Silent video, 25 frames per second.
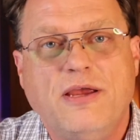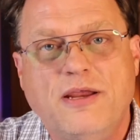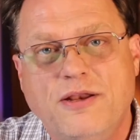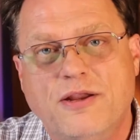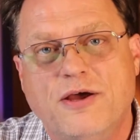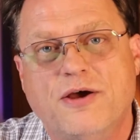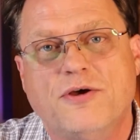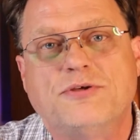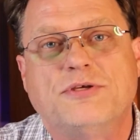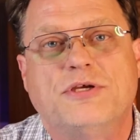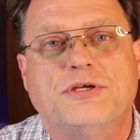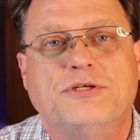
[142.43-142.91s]

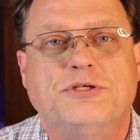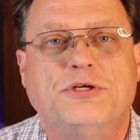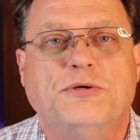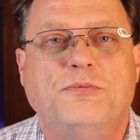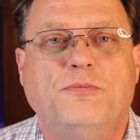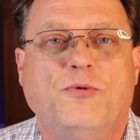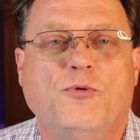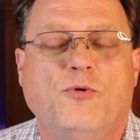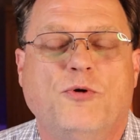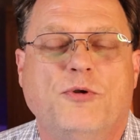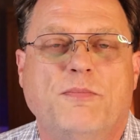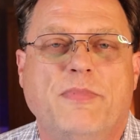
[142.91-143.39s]
he knows
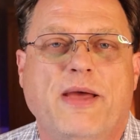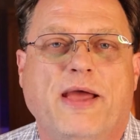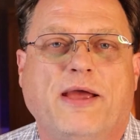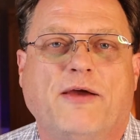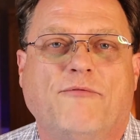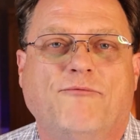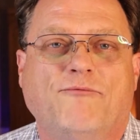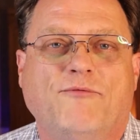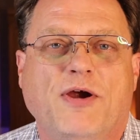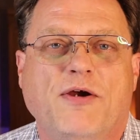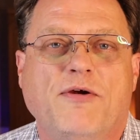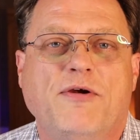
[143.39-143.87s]
that you would
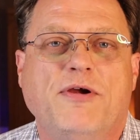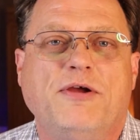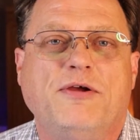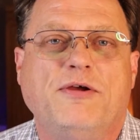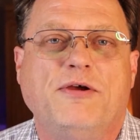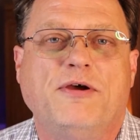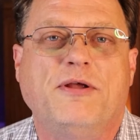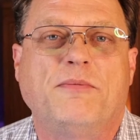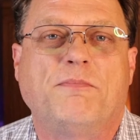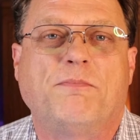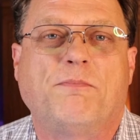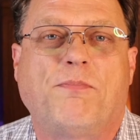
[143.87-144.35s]
make a
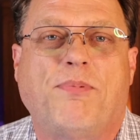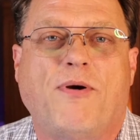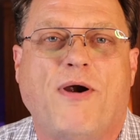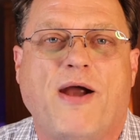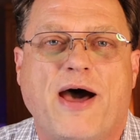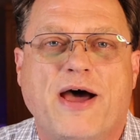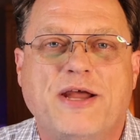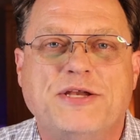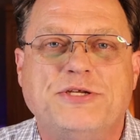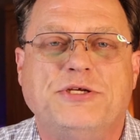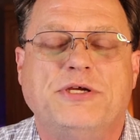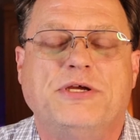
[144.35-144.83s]
very good
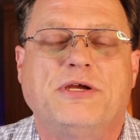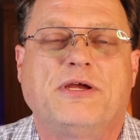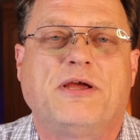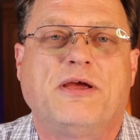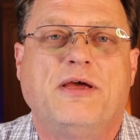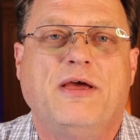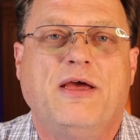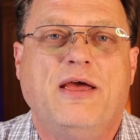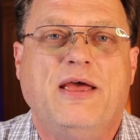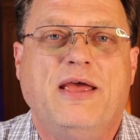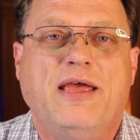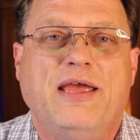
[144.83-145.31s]

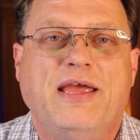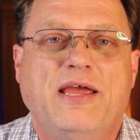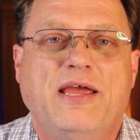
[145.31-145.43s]
project